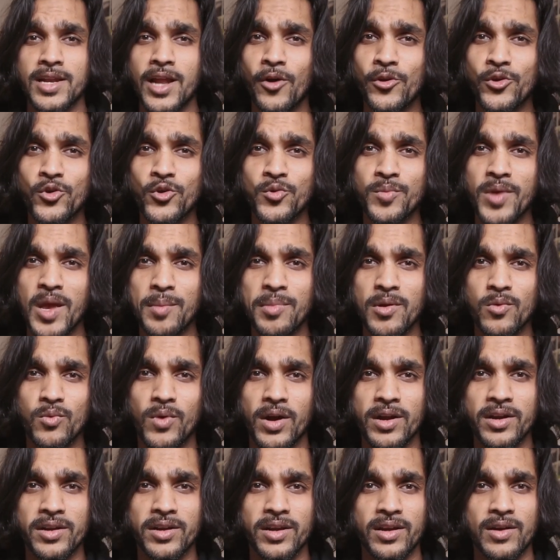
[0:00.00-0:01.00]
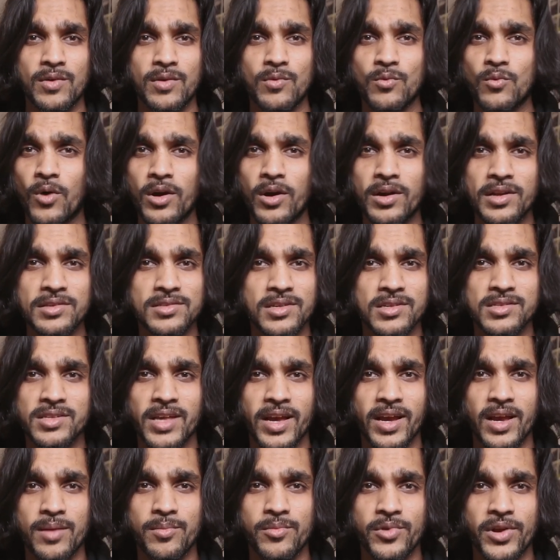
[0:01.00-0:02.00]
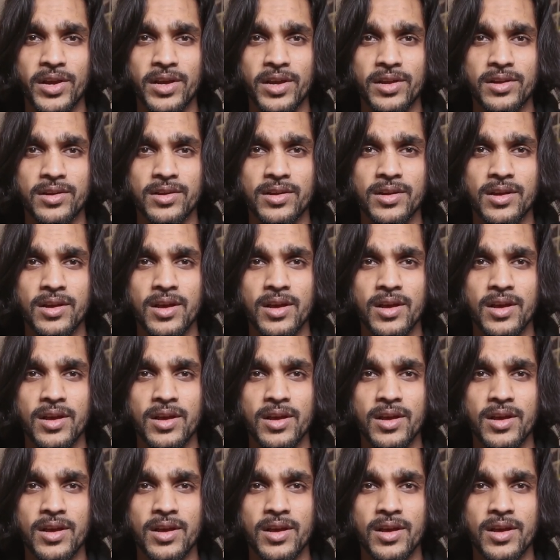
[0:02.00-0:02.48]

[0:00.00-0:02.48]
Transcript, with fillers: Now you may be wondering, what is a second brain?